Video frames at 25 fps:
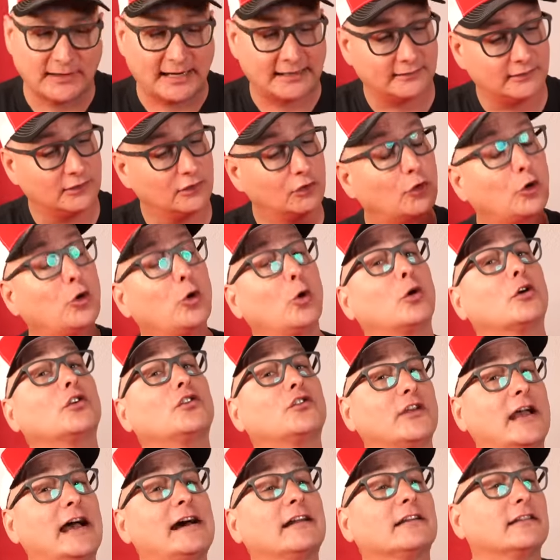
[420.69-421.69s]
right there. And the core
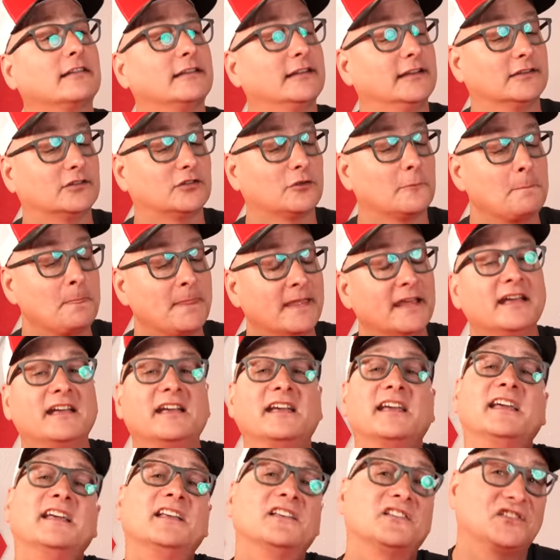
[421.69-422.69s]
sound of this
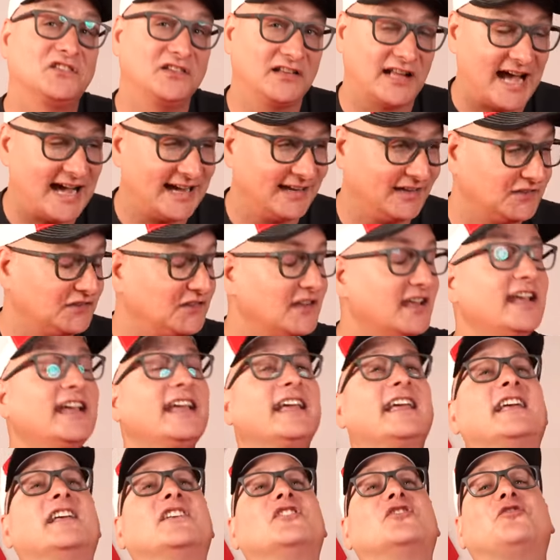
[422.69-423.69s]
is nice. It
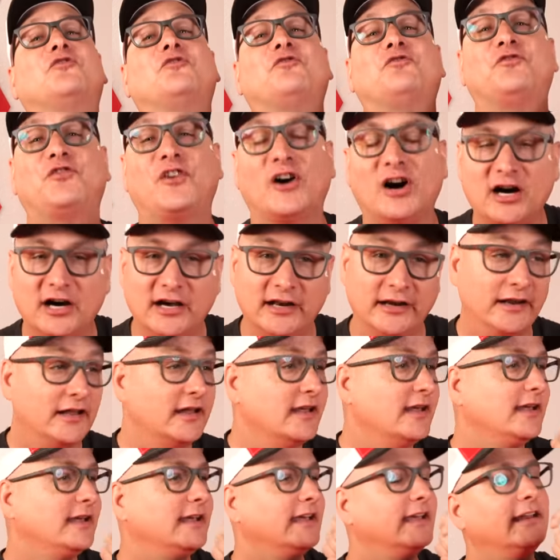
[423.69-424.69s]
is fun.
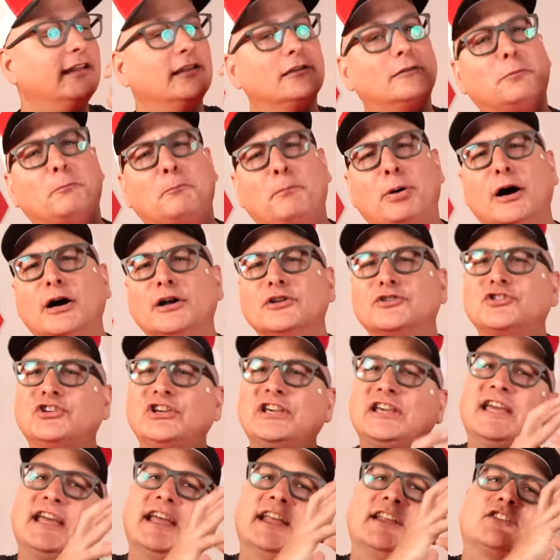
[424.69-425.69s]
It is
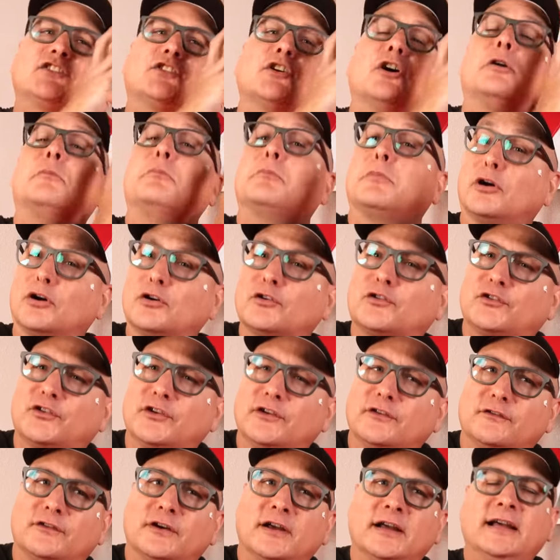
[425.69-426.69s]
punchy. It's
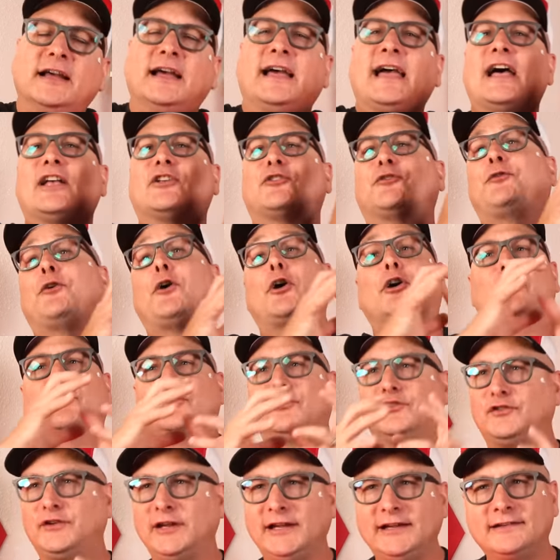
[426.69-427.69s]
immersive. As far
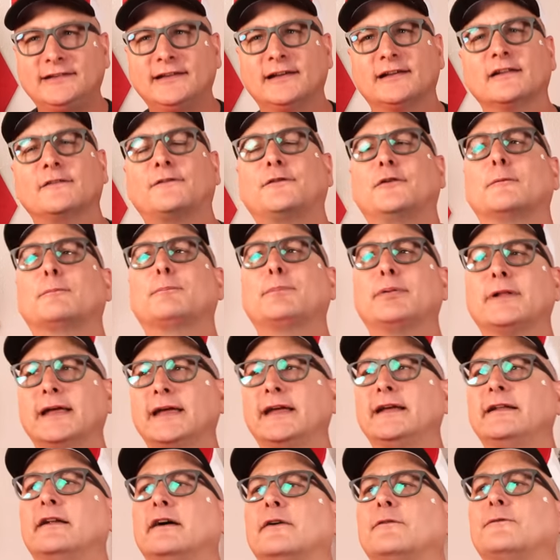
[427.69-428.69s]
as detail, if you're
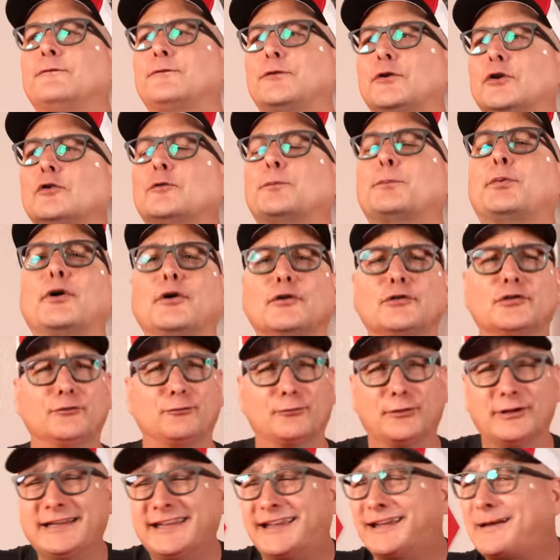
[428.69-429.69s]
playing a first person,
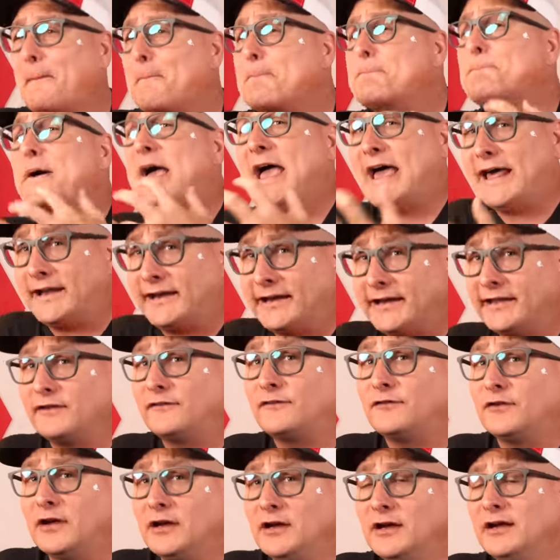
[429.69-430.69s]
really
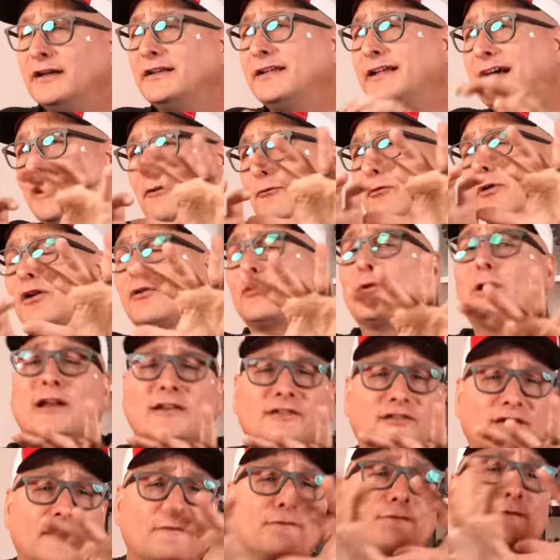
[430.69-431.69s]
competitive, I don't want
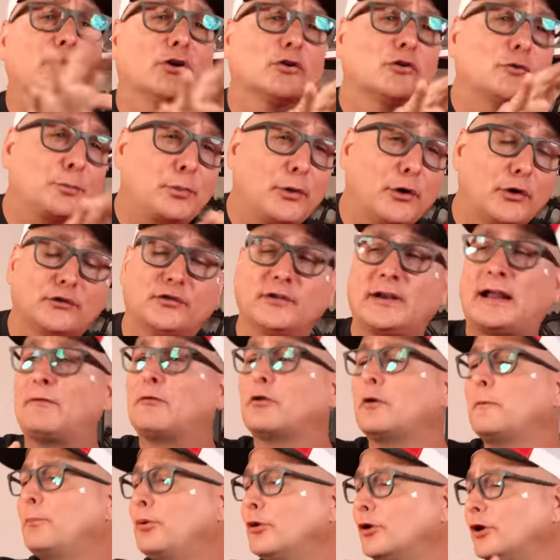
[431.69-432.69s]
to say first person. I
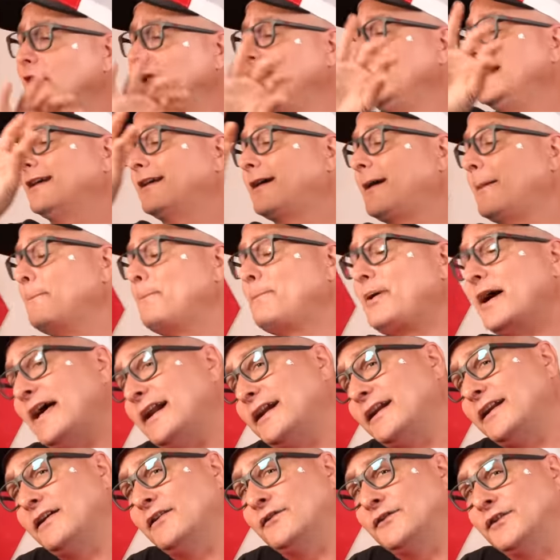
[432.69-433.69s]
want to put it in a
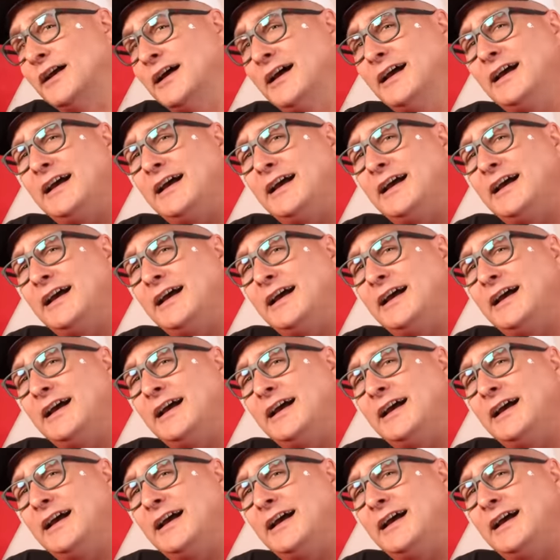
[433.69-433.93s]
competitive.